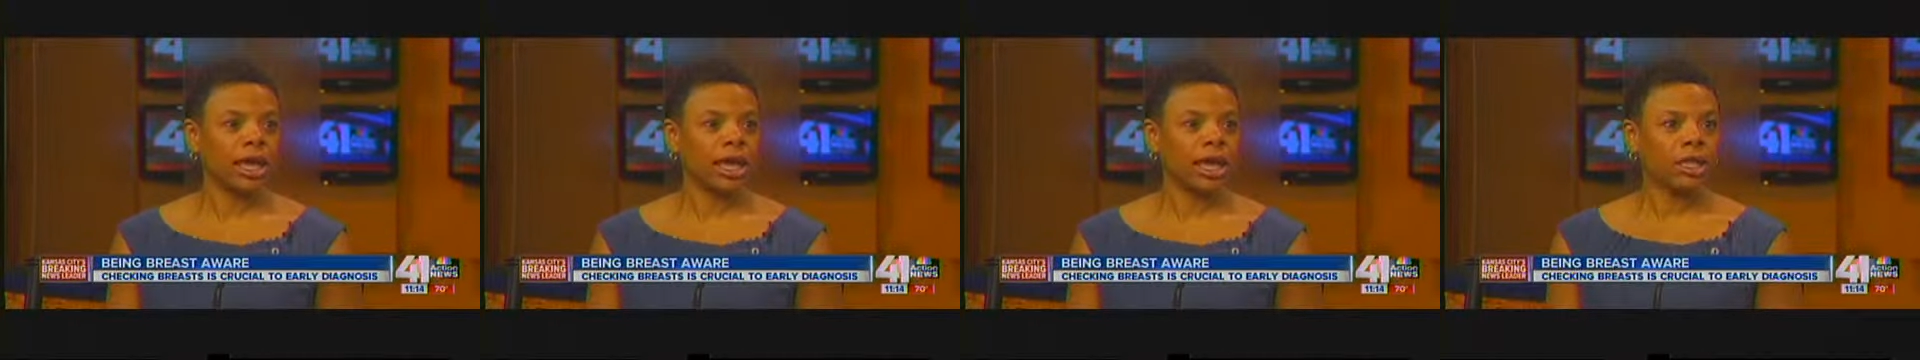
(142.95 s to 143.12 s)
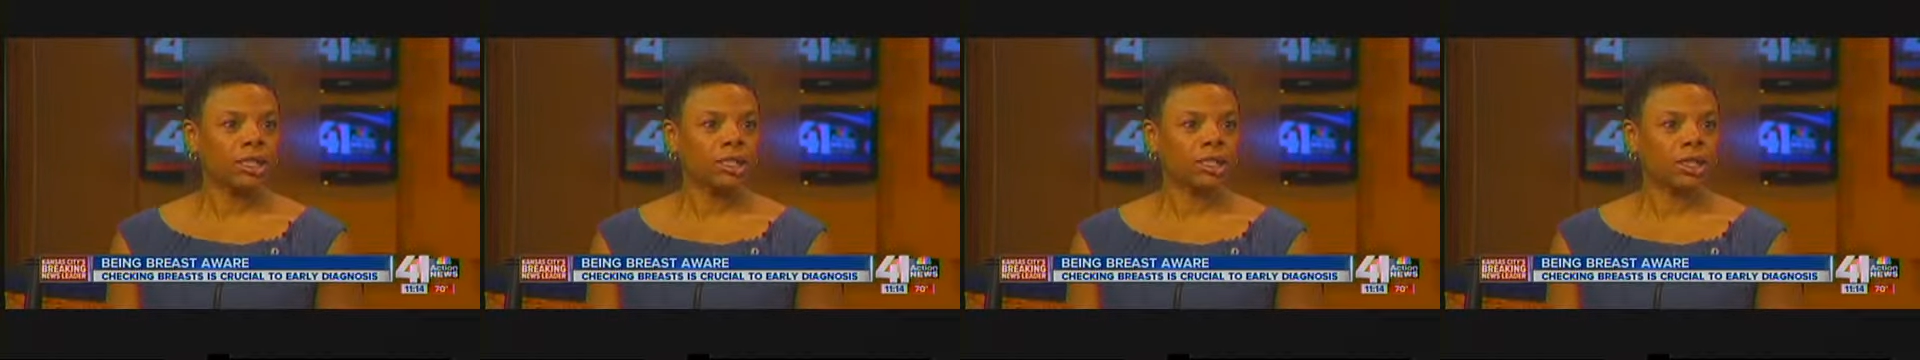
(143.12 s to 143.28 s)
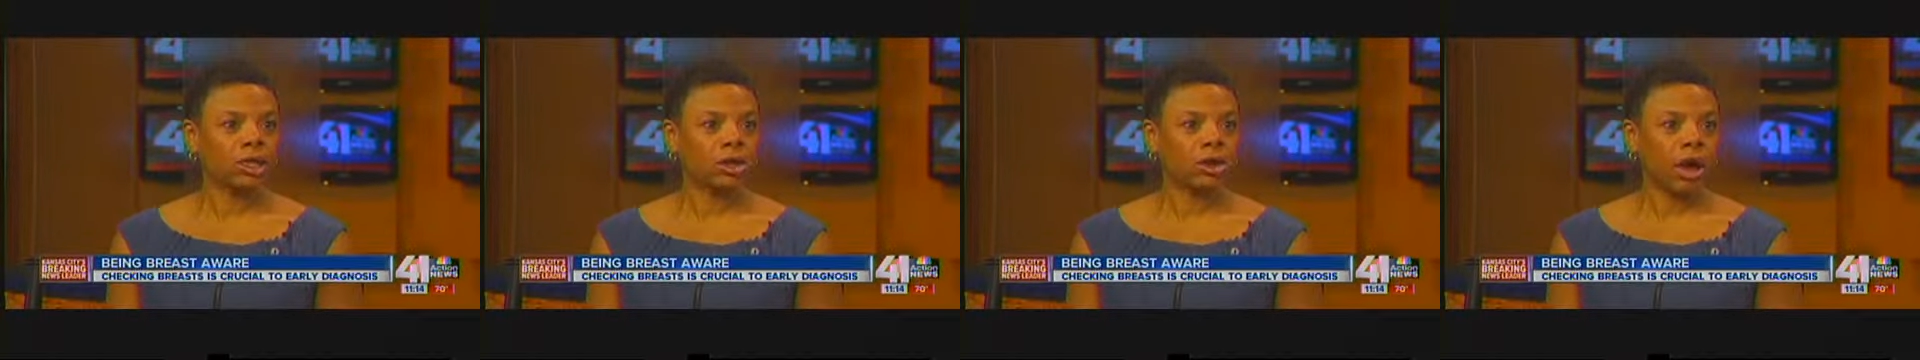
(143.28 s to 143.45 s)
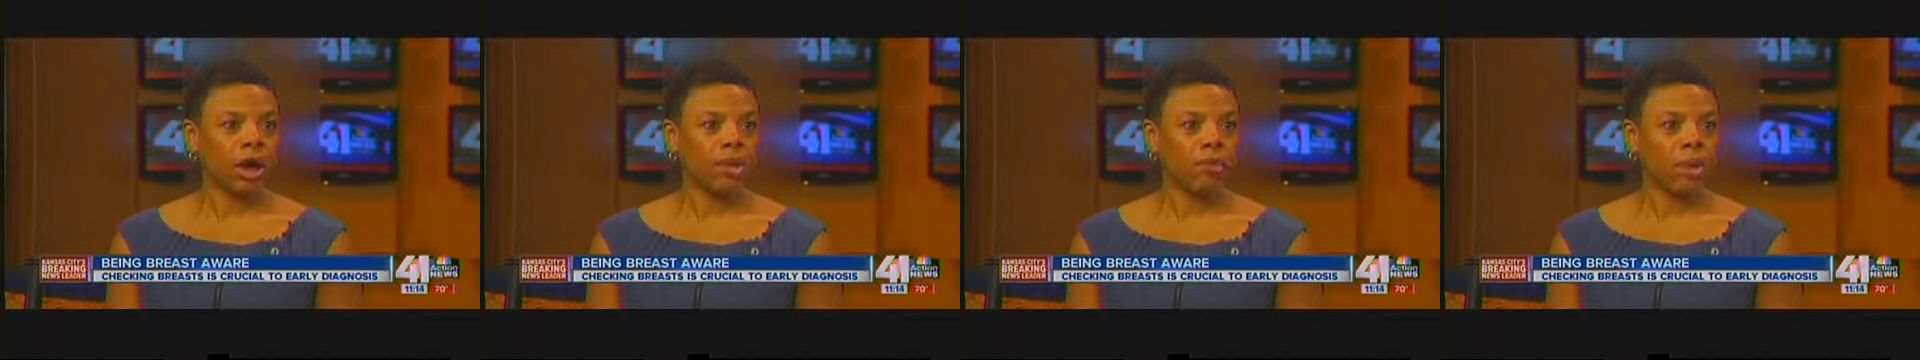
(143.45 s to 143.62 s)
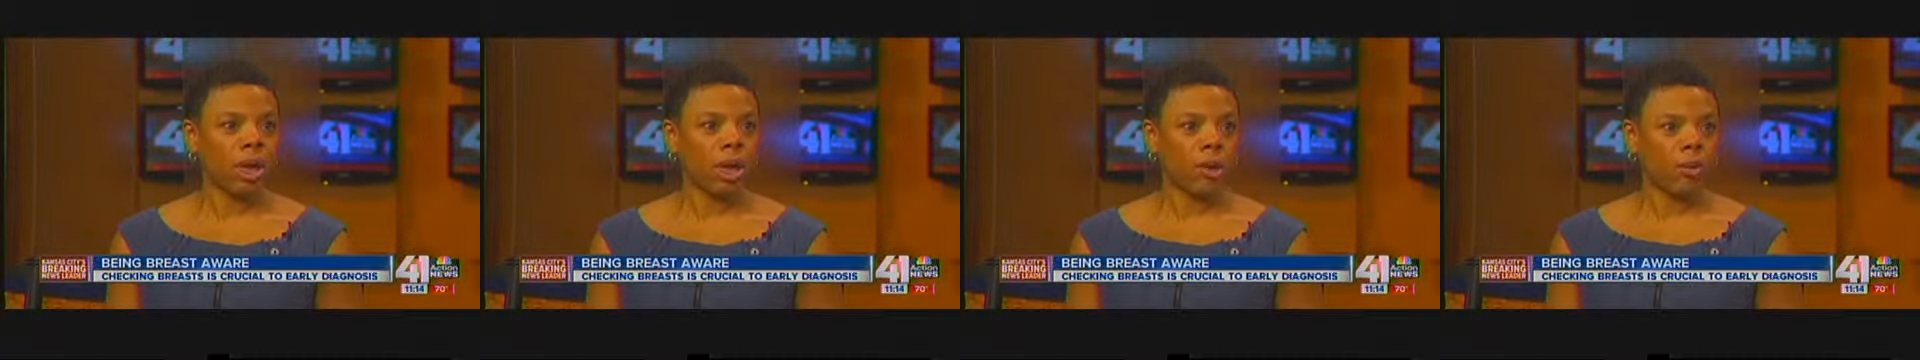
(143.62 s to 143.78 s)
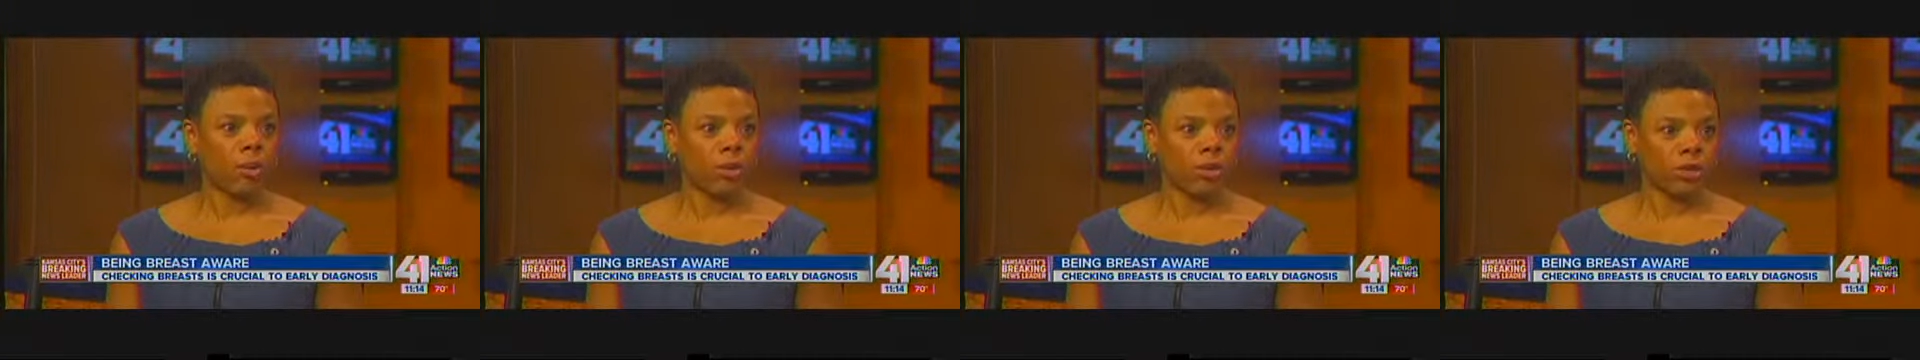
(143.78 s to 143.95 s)
and so I
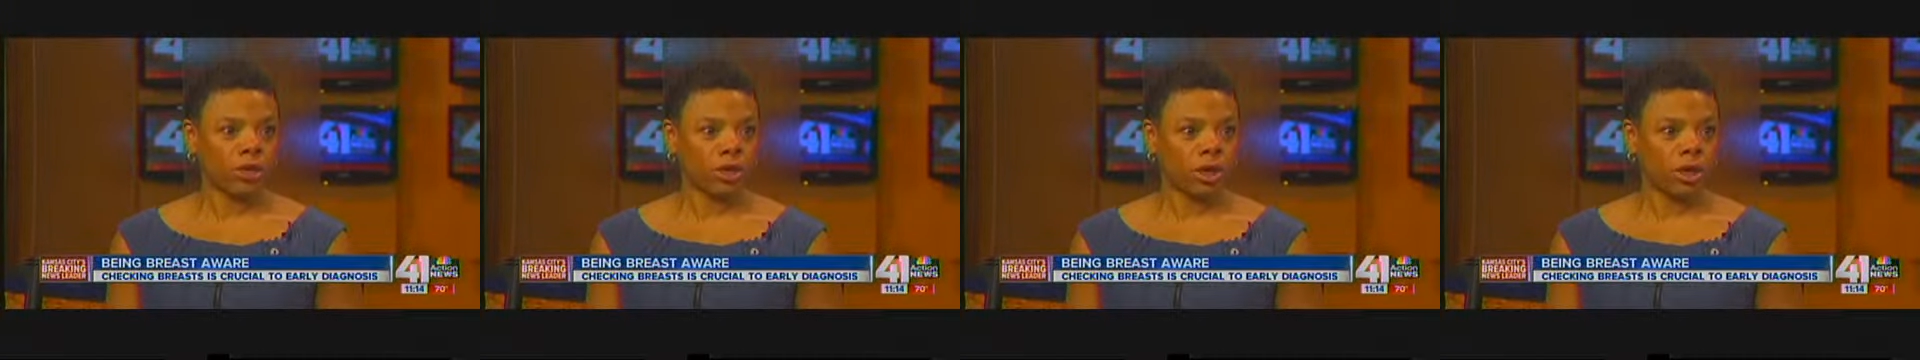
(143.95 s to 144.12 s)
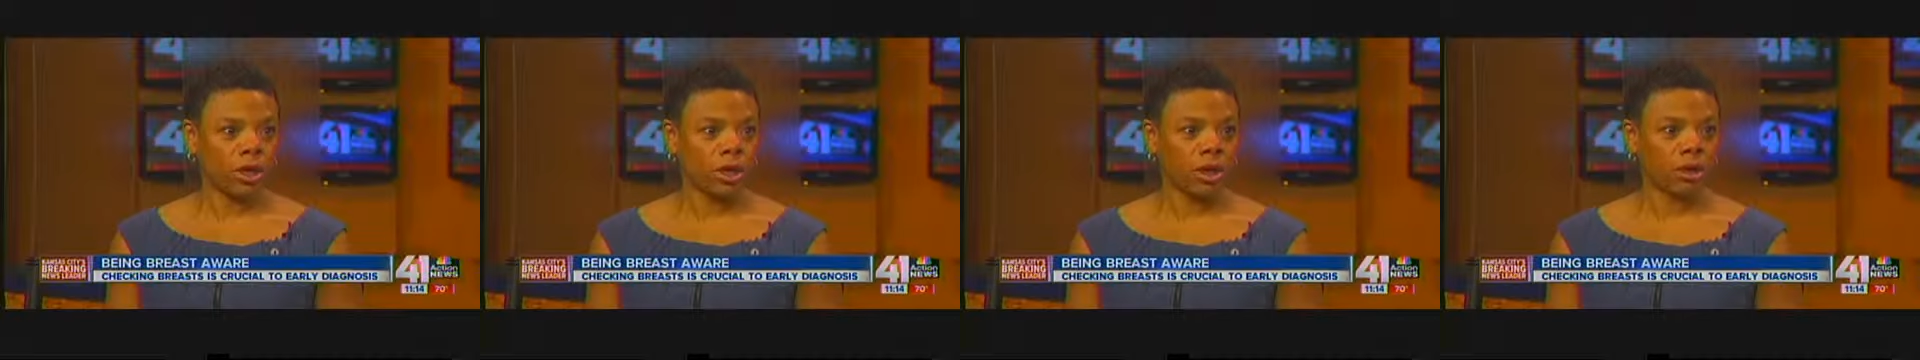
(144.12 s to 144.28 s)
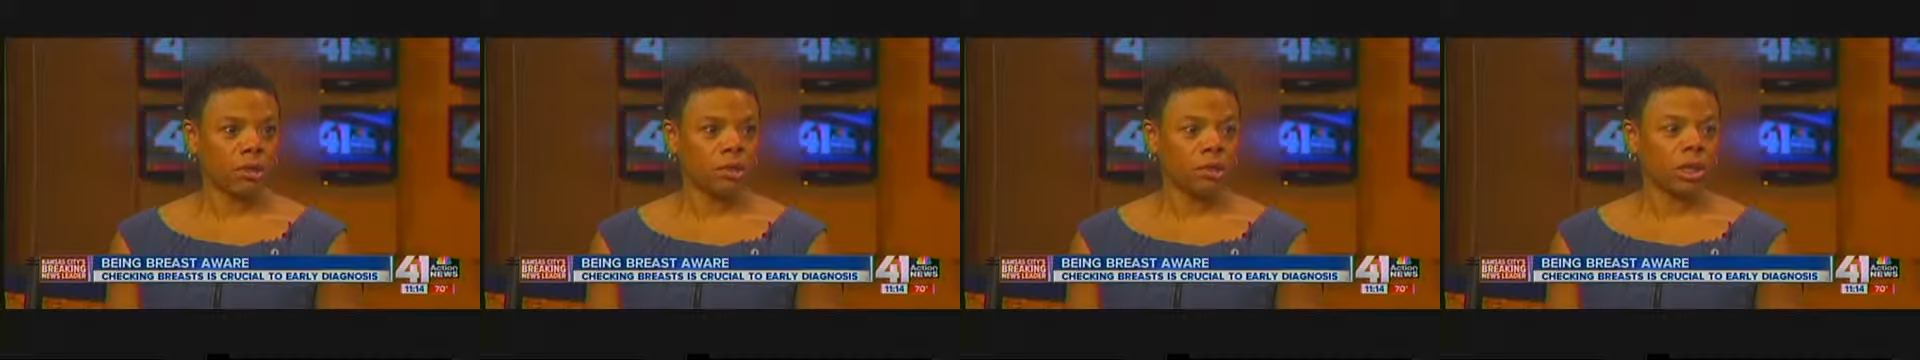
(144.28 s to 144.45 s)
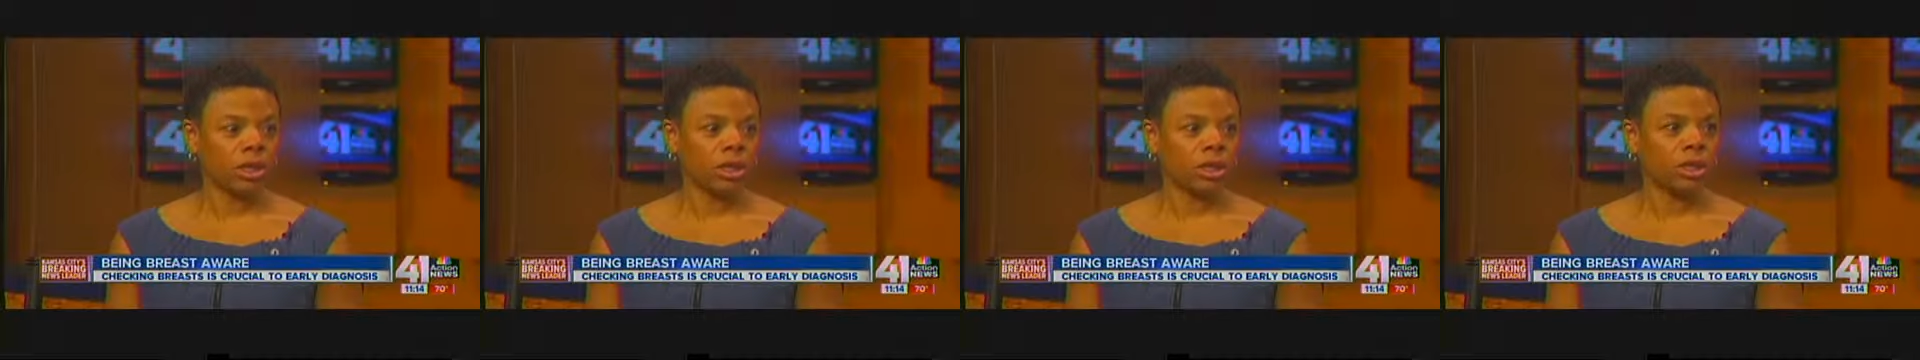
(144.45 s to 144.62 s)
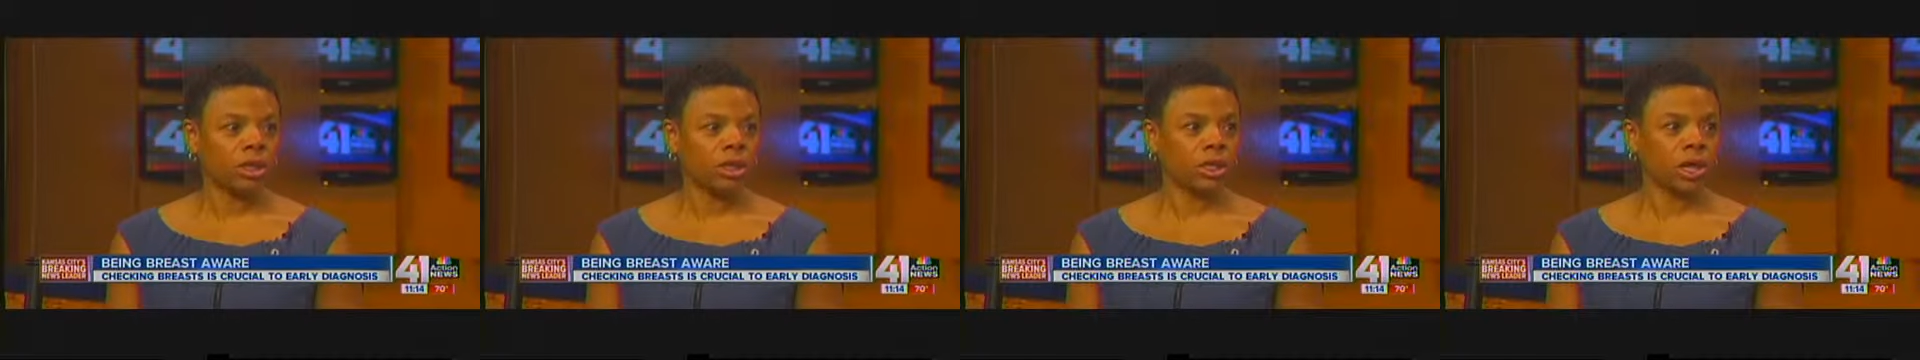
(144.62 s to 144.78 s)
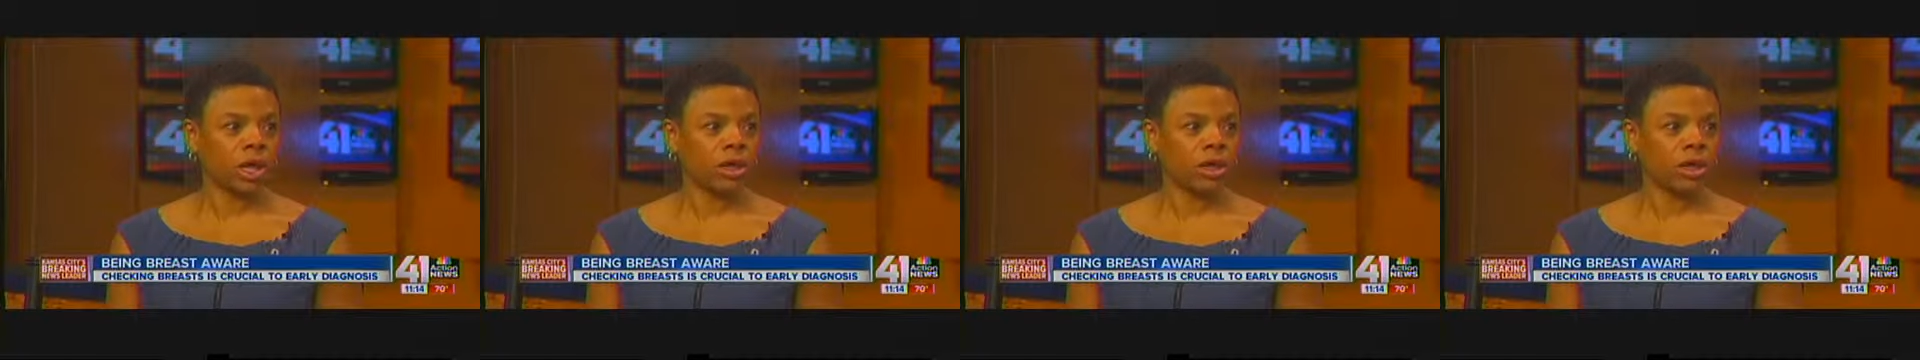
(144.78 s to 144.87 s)
met with them and